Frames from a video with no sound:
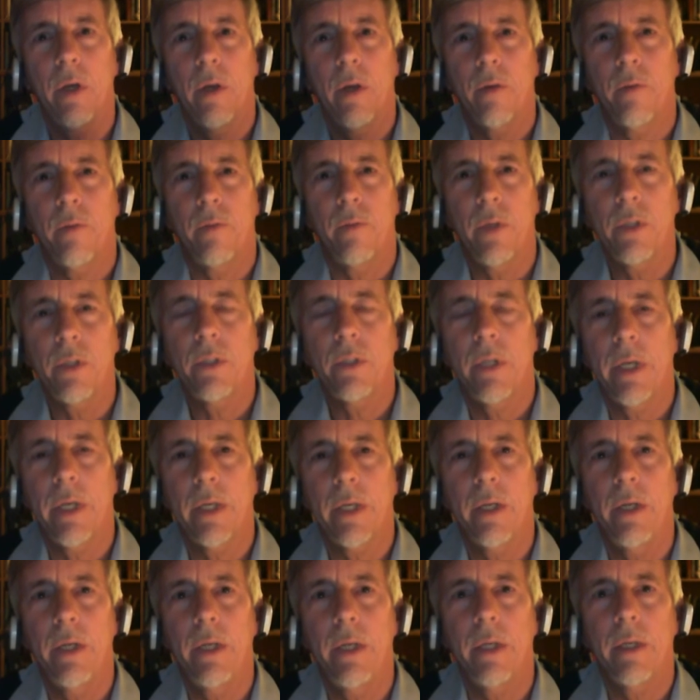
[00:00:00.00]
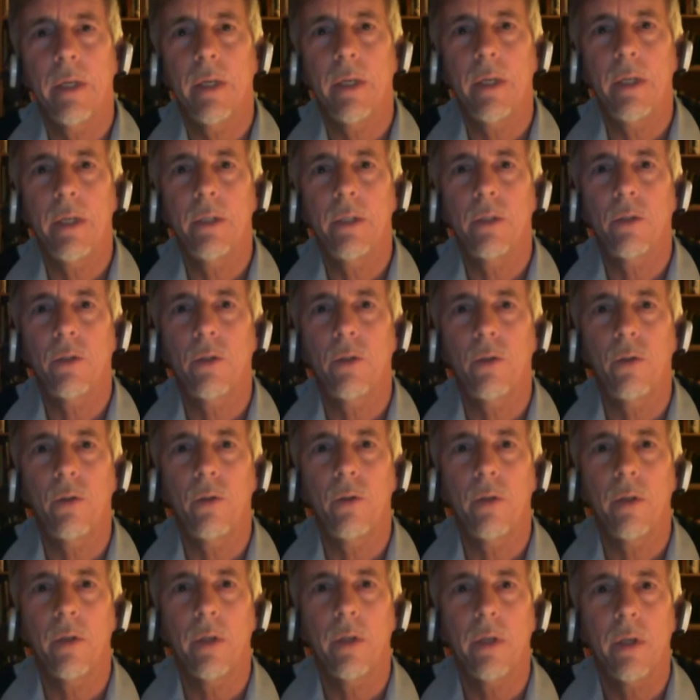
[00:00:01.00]
this technique is
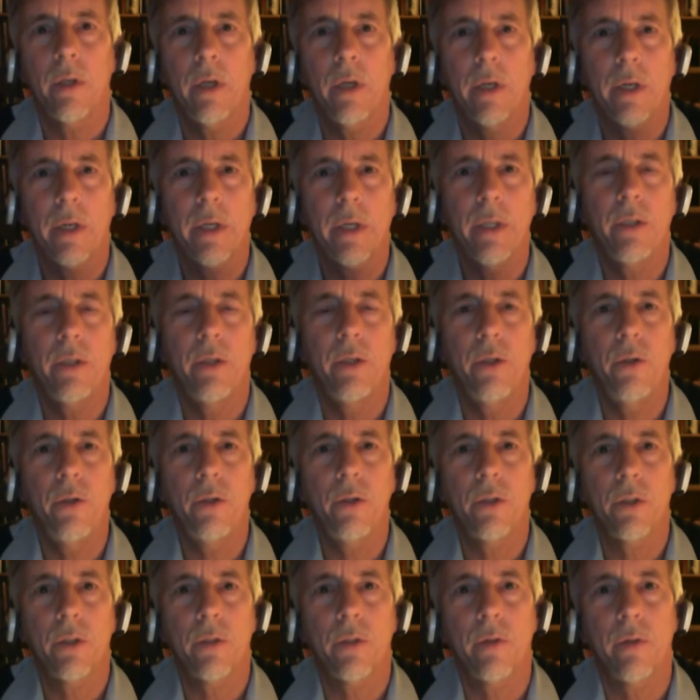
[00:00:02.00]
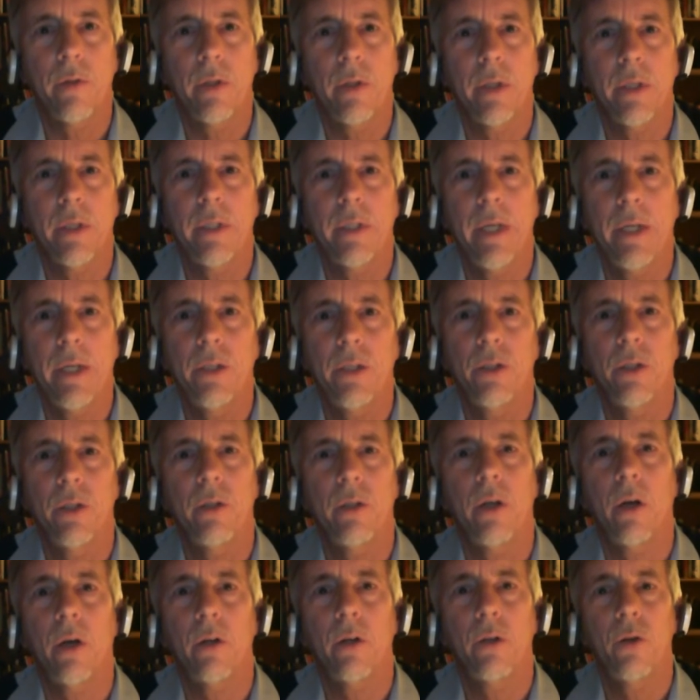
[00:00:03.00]
to reduce the
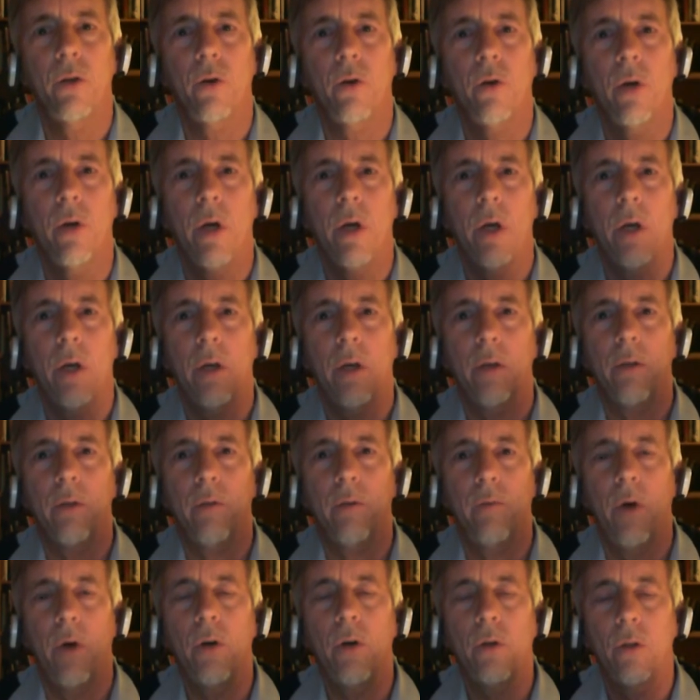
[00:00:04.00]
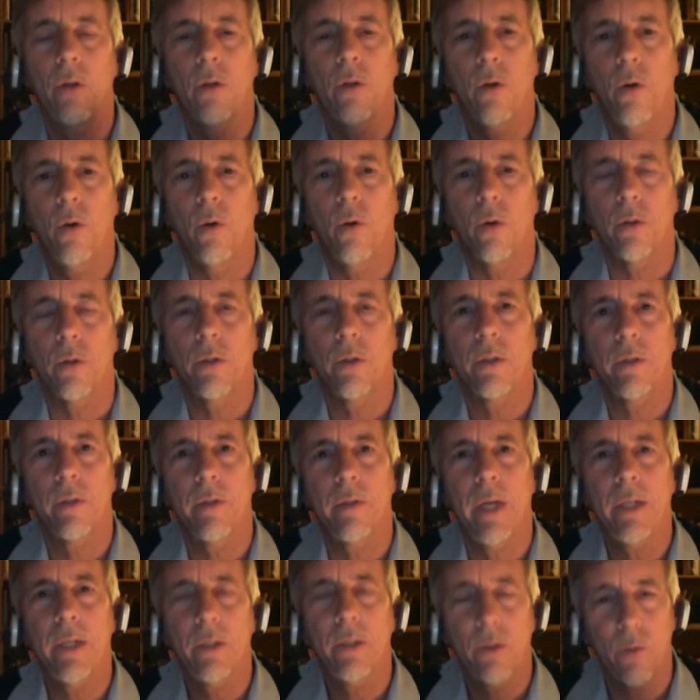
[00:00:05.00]
tension on your vocal cords.
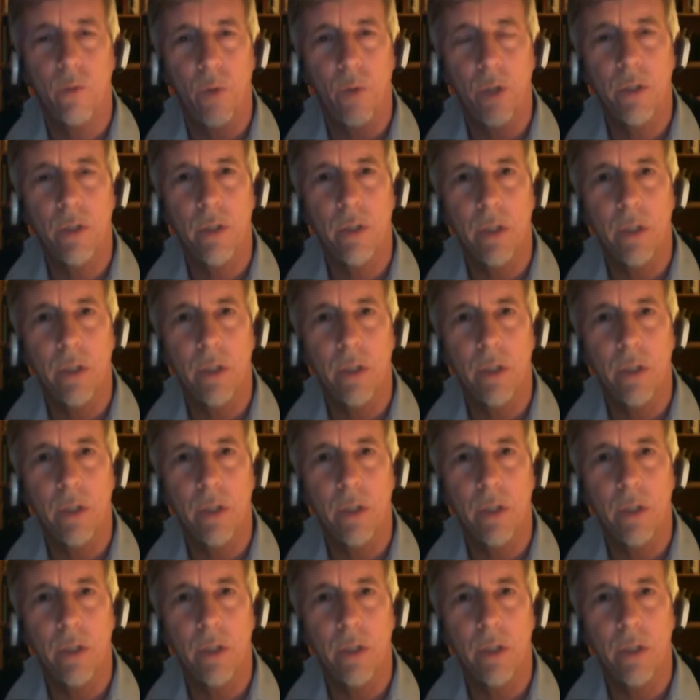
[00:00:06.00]
That's what